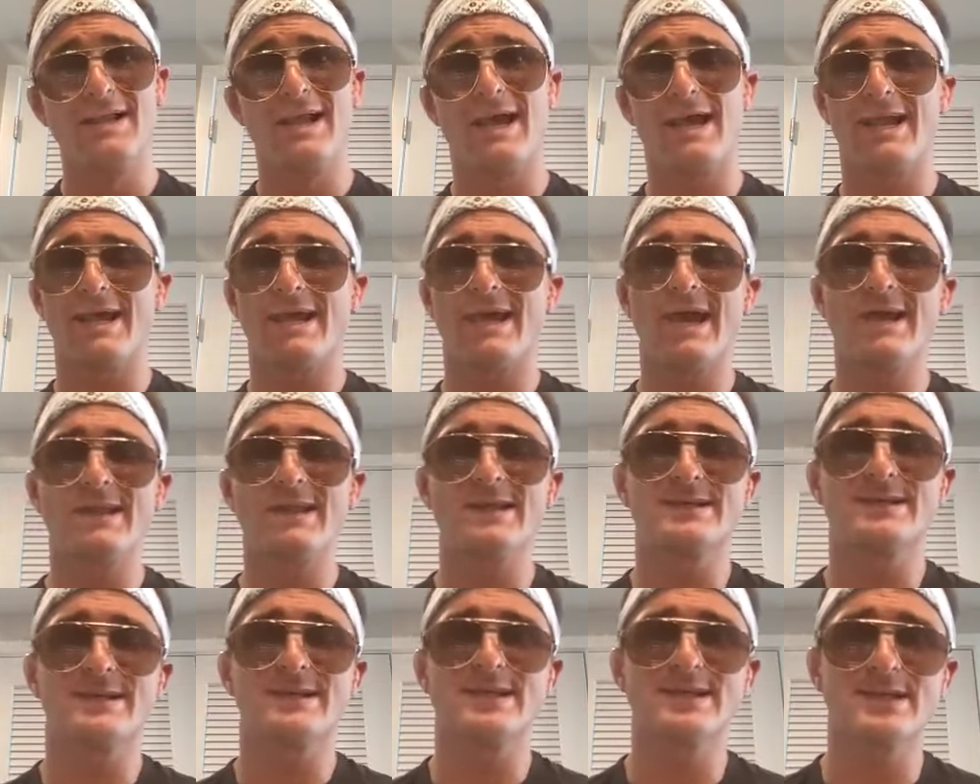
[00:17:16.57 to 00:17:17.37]
And
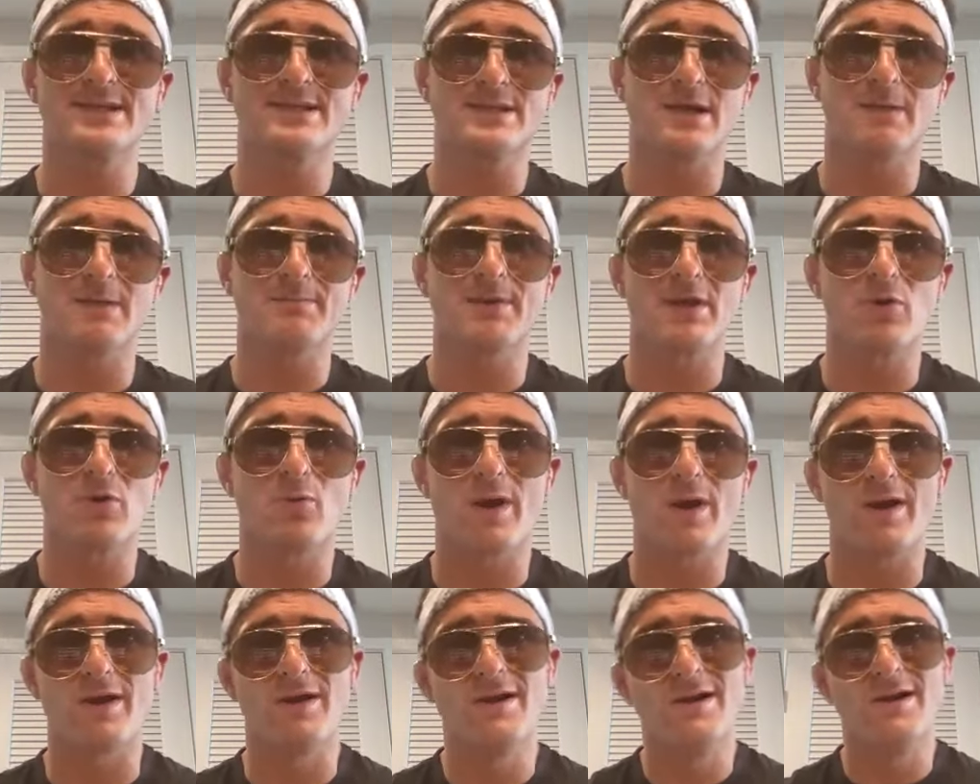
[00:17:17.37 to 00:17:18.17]
again, this isn't something
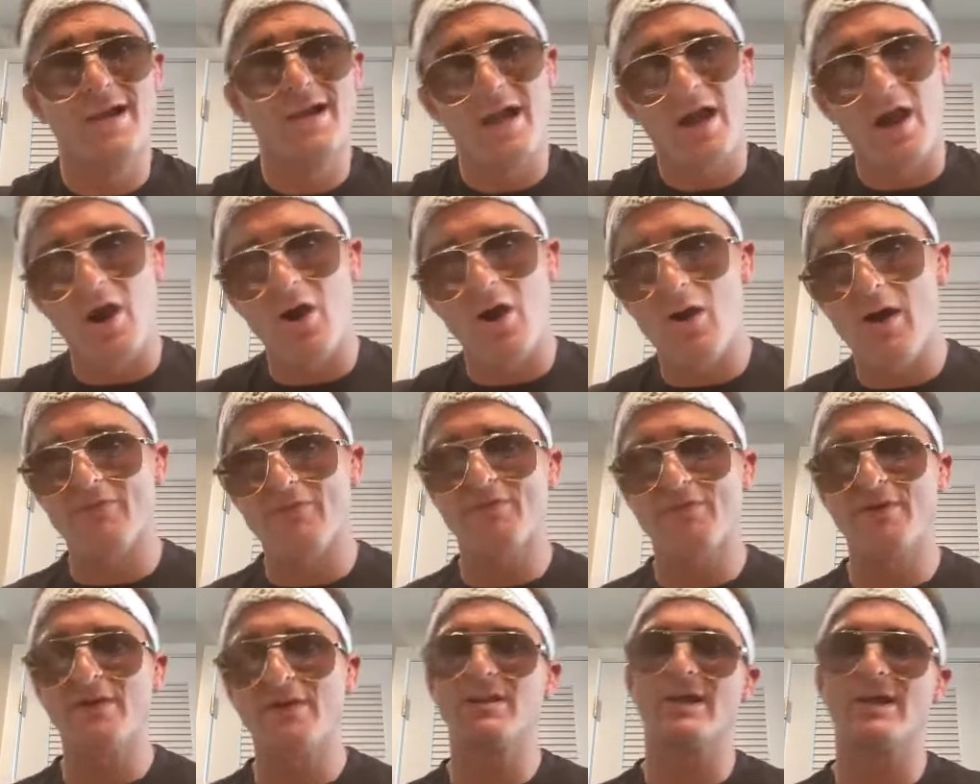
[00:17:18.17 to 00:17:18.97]
where, oh, I
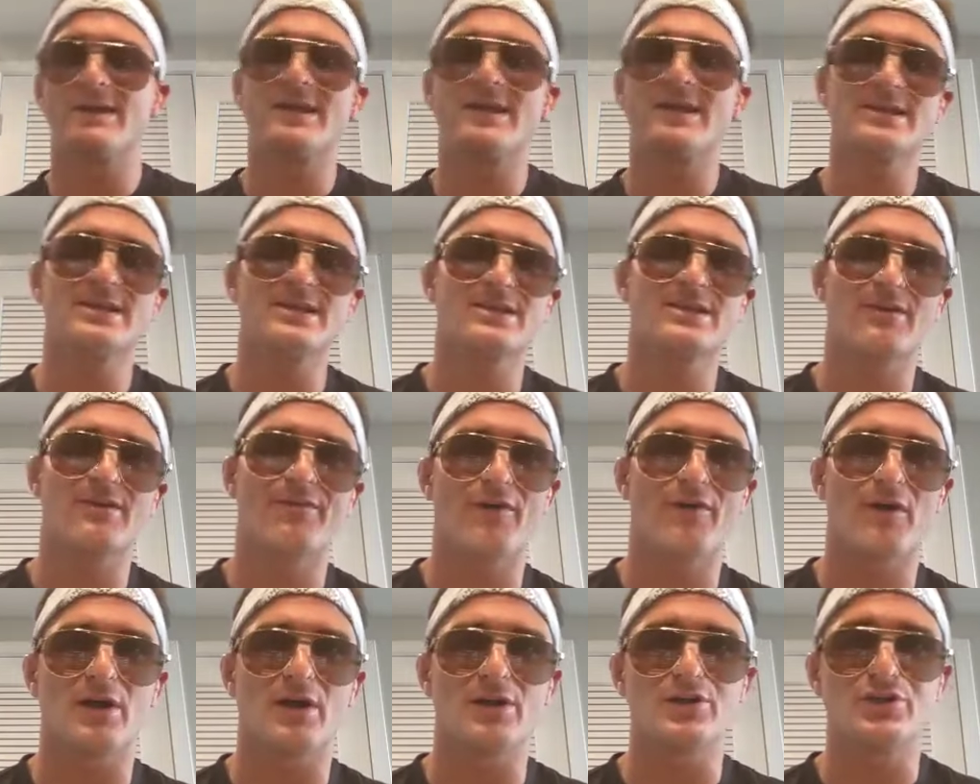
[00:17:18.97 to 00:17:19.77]
feel like this is a
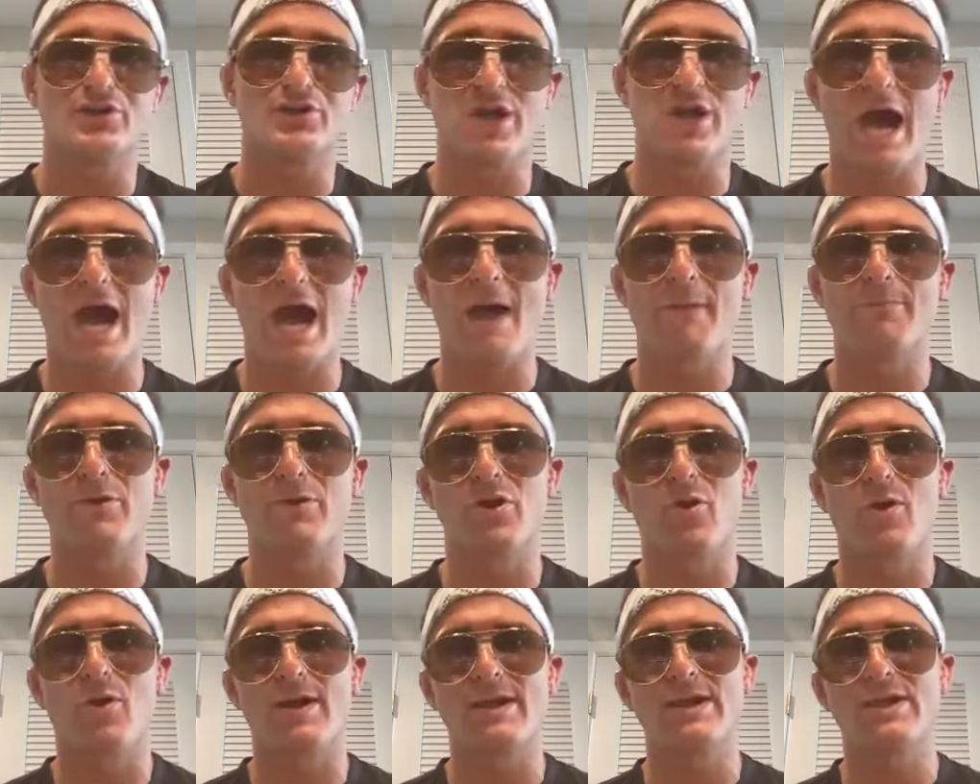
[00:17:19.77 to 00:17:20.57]
fucking job.
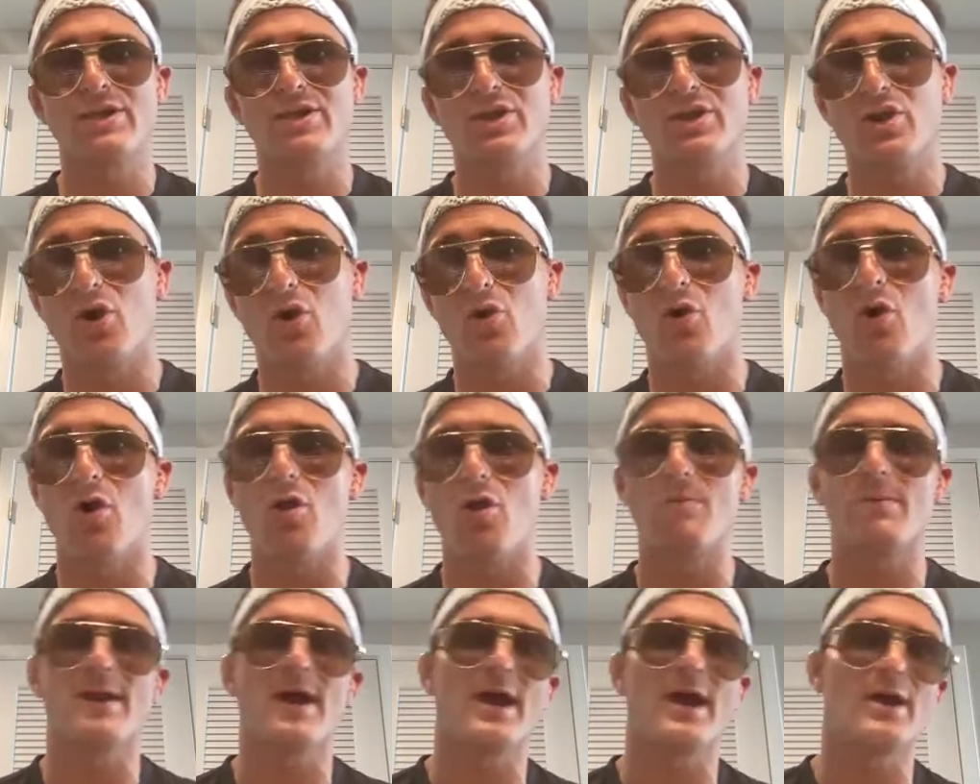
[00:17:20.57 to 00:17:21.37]
You know, I need to go
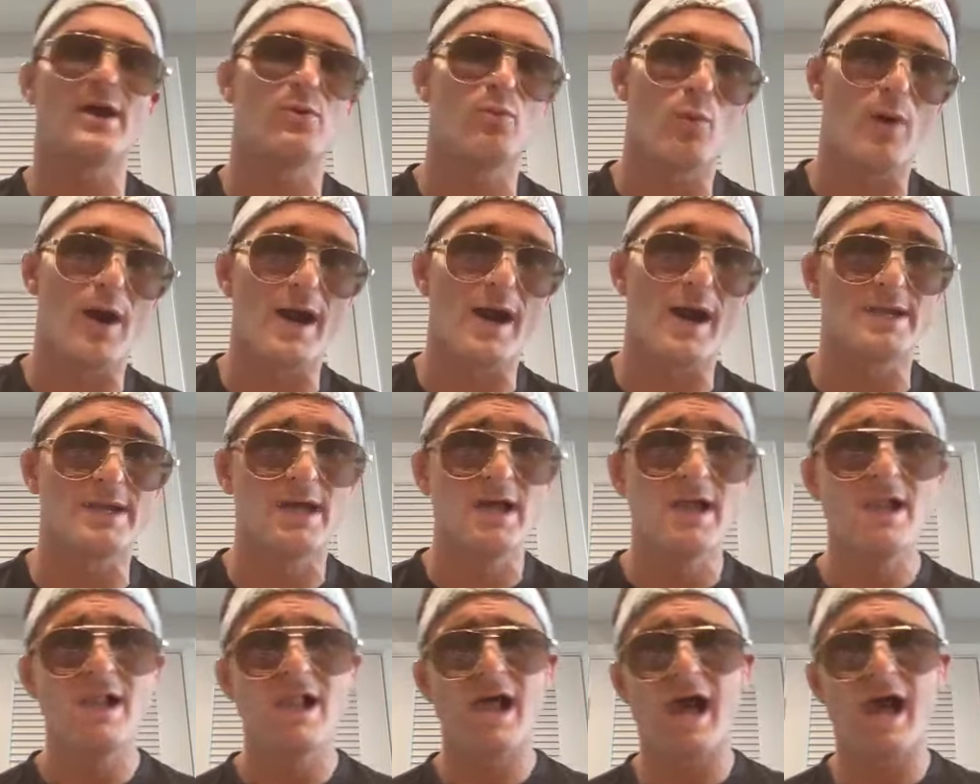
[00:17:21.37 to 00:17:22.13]
home and I unwind.